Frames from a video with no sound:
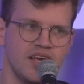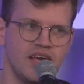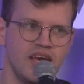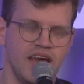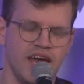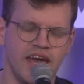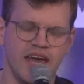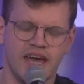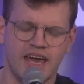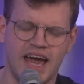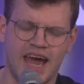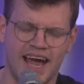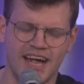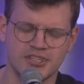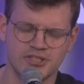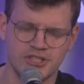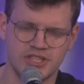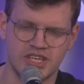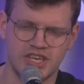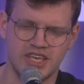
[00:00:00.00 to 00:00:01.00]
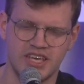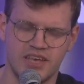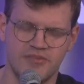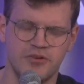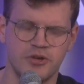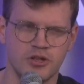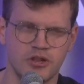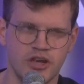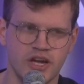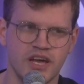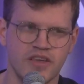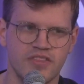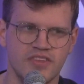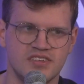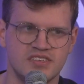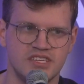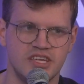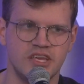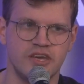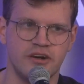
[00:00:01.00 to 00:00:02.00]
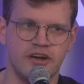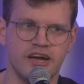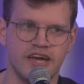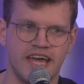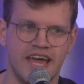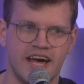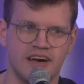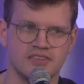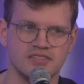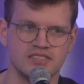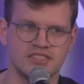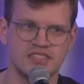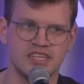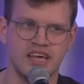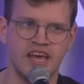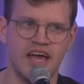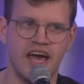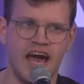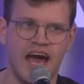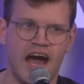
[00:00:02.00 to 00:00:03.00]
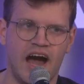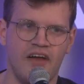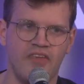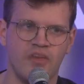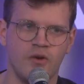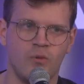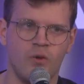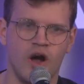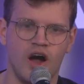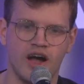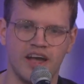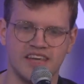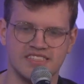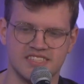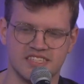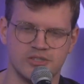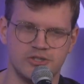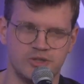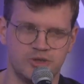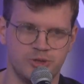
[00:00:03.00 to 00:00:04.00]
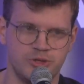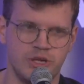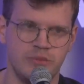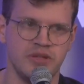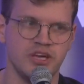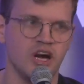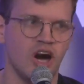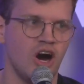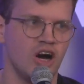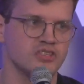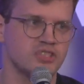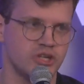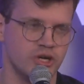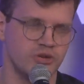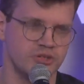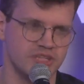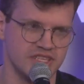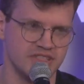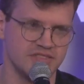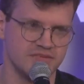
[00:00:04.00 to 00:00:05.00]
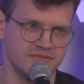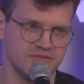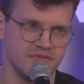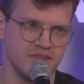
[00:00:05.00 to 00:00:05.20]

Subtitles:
hey, actually, if you look at these EOA accounts, how they work is extremely hard-coded.